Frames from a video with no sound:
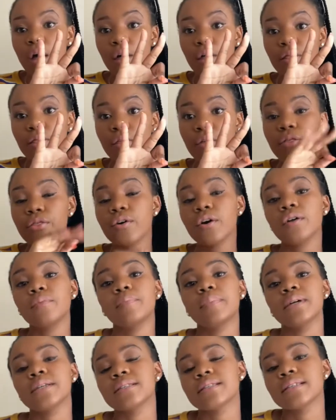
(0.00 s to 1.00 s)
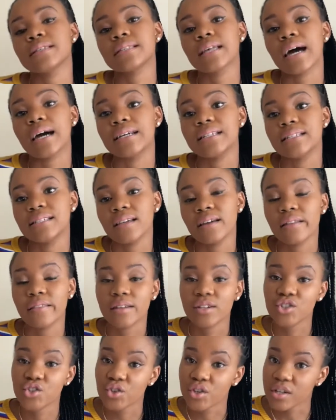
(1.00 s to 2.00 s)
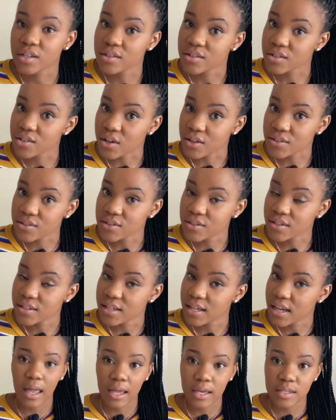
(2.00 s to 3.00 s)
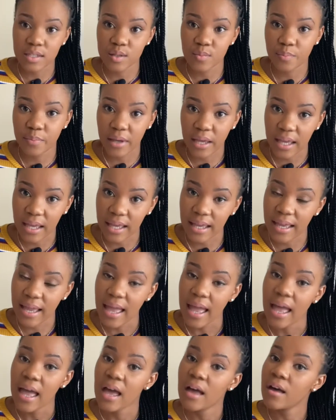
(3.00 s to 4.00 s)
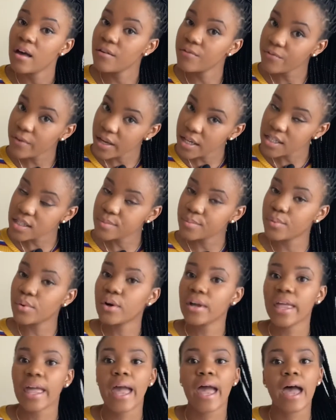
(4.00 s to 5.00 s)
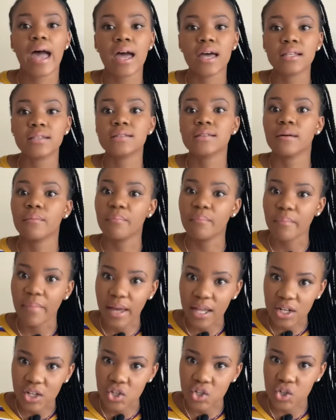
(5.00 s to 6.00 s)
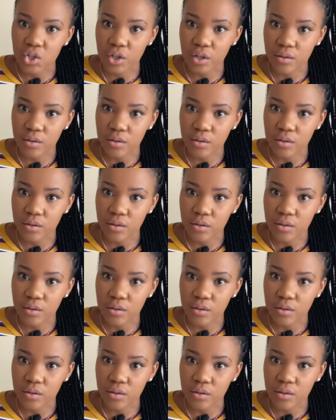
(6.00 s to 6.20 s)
The third business idea that you can start today is being a Facebook ads manager.